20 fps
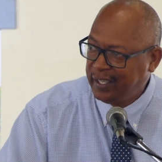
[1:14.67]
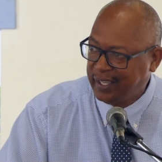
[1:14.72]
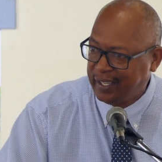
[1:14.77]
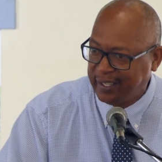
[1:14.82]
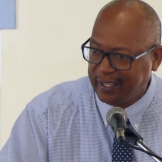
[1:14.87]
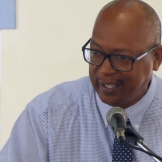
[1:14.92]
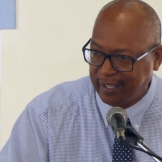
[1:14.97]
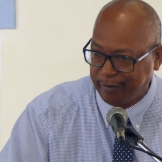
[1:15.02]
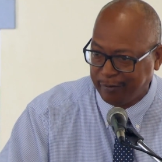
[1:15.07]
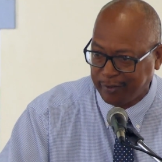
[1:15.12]

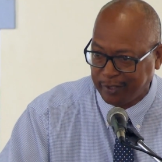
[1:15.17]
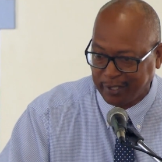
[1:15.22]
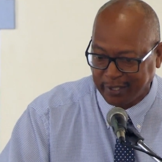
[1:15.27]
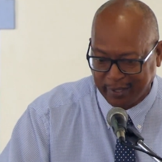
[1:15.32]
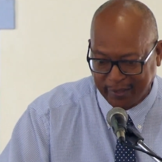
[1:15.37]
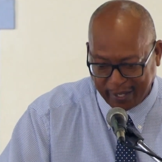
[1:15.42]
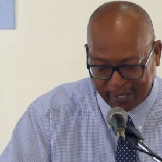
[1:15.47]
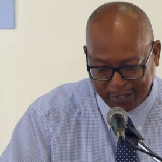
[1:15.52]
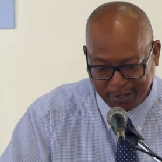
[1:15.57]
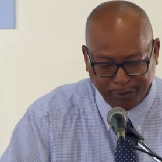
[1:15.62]
in heaven.
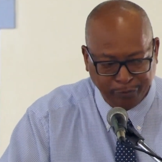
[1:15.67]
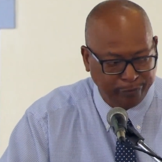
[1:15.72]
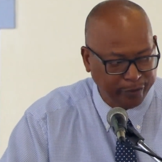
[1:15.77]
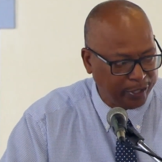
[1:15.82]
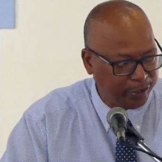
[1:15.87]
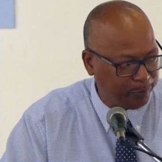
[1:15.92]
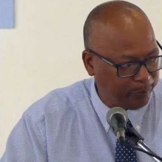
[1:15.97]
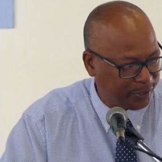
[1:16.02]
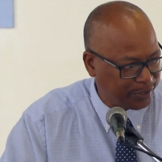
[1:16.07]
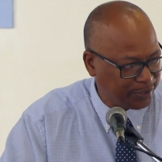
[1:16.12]
Thank you
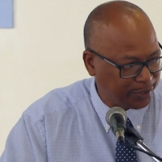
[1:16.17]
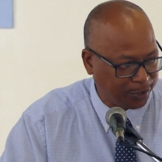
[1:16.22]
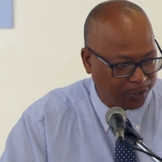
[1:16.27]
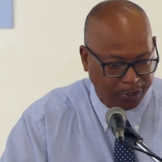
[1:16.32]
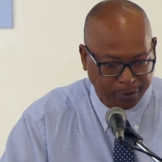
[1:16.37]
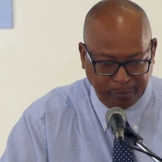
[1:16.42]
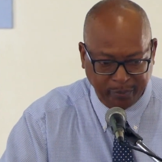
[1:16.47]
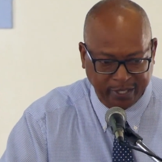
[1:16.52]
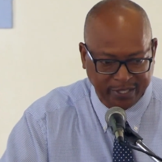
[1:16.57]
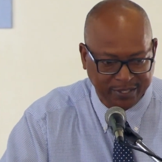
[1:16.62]
very much. God